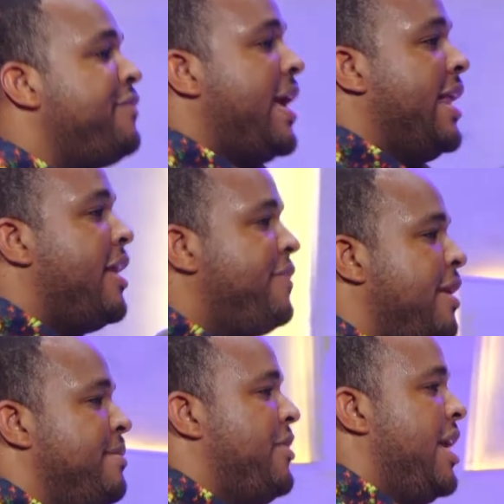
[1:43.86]
Love her.
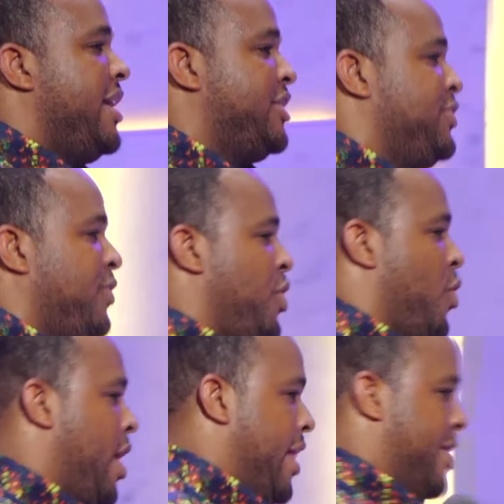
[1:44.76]
Love her. Marry her. She's
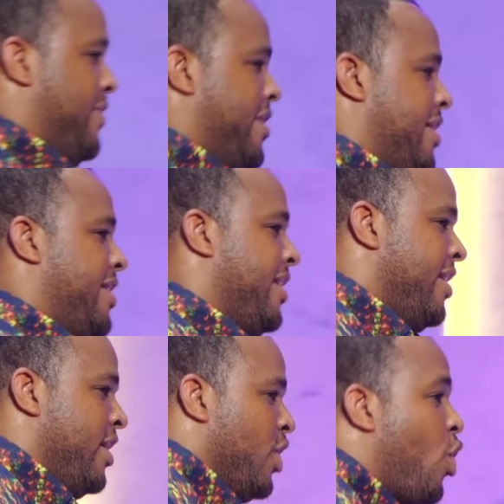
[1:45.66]
for you.
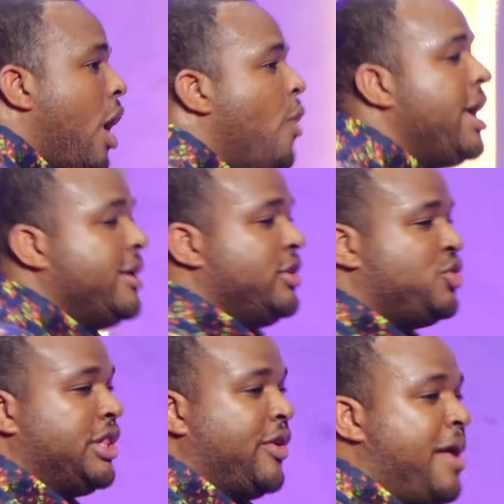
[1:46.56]
Go away.
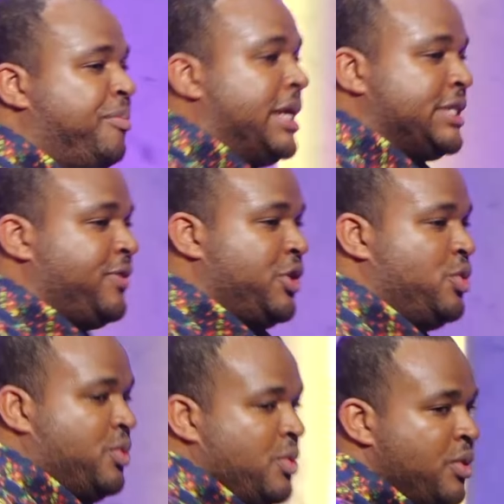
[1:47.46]
This is not the right place
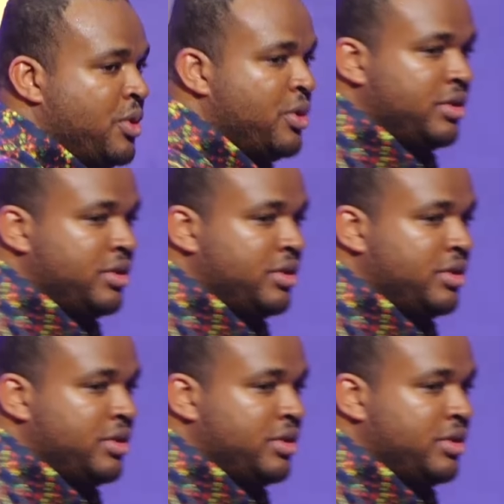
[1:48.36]
for you.